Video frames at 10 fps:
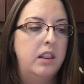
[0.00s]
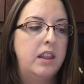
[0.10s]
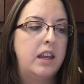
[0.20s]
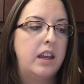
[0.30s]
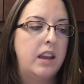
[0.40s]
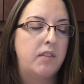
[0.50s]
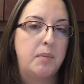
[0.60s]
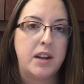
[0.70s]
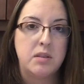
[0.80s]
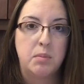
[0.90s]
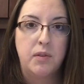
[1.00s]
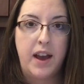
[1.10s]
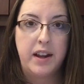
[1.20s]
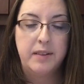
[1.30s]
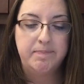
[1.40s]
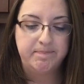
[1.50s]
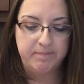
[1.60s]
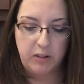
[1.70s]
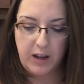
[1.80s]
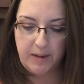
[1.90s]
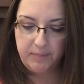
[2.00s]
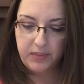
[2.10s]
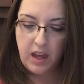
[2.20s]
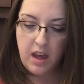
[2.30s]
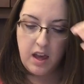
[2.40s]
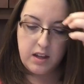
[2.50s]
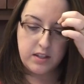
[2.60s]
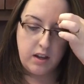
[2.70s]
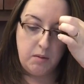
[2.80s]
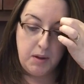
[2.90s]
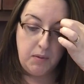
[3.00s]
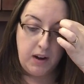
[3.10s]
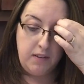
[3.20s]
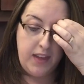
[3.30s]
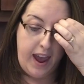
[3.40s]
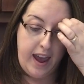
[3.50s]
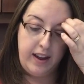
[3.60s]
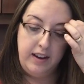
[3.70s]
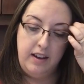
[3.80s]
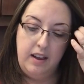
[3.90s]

the information provided. Okay, so be aware of that.